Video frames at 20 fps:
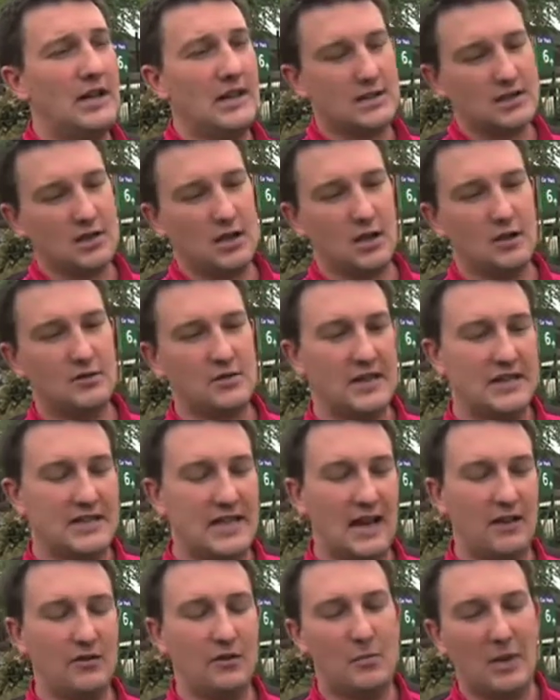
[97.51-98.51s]
slows it
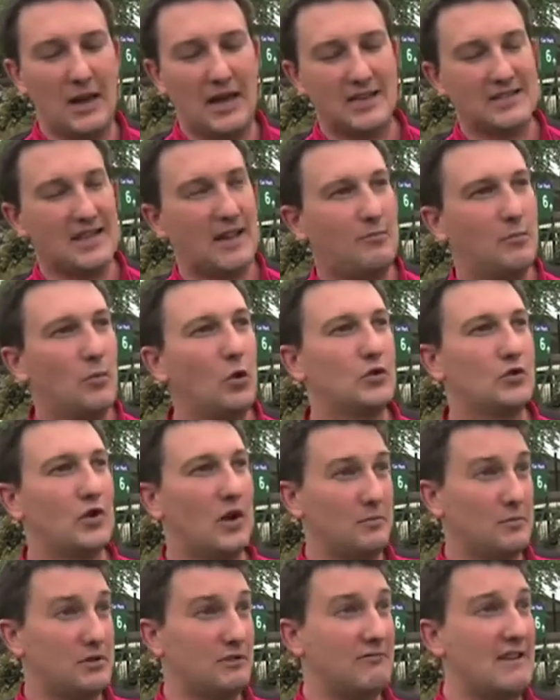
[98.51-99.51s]
down, the players have more
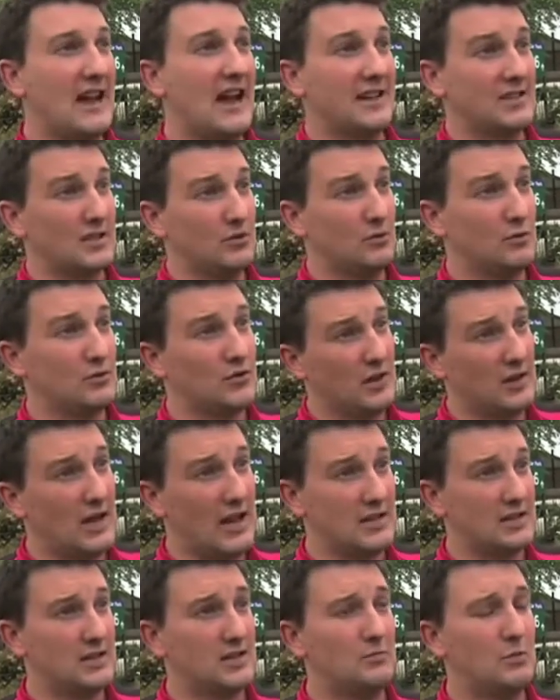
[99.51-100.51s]
time to react and also
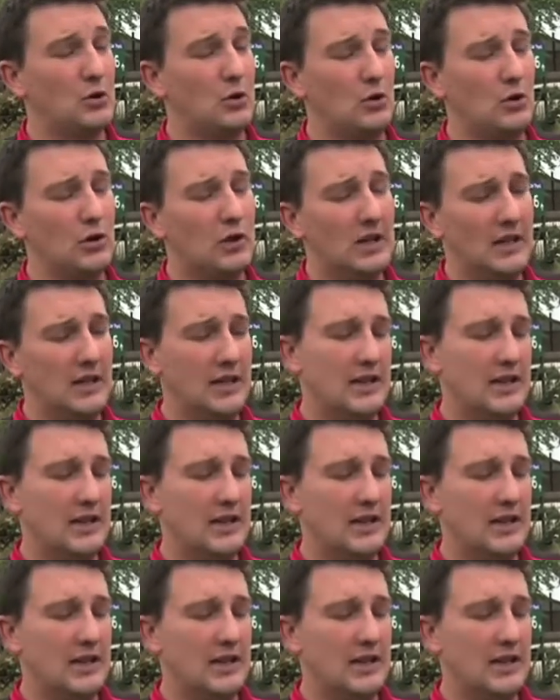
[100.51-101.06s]
get to the ball.